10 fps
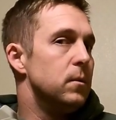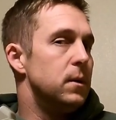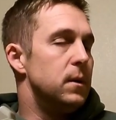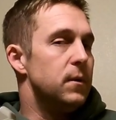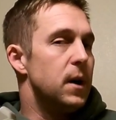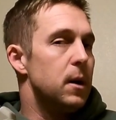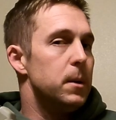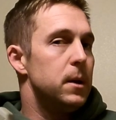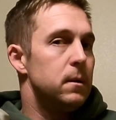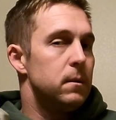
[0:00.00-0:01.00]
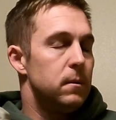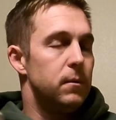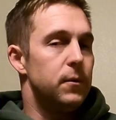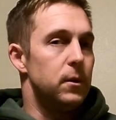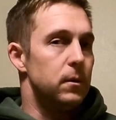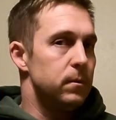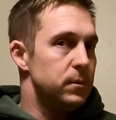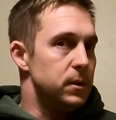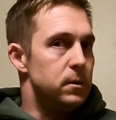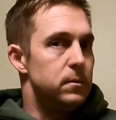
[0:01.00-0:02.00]
environment for
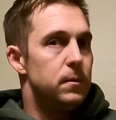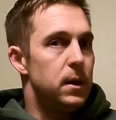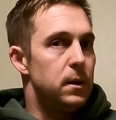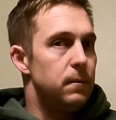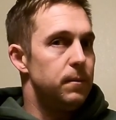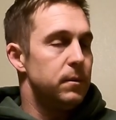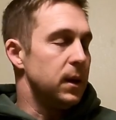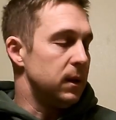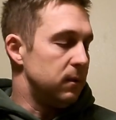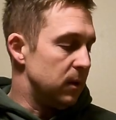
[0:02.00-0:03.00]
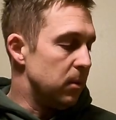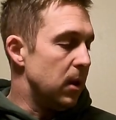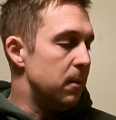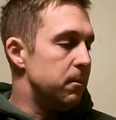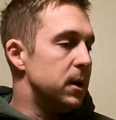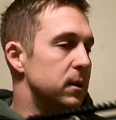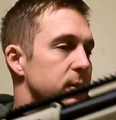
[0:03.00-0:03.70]
like double-aught buck,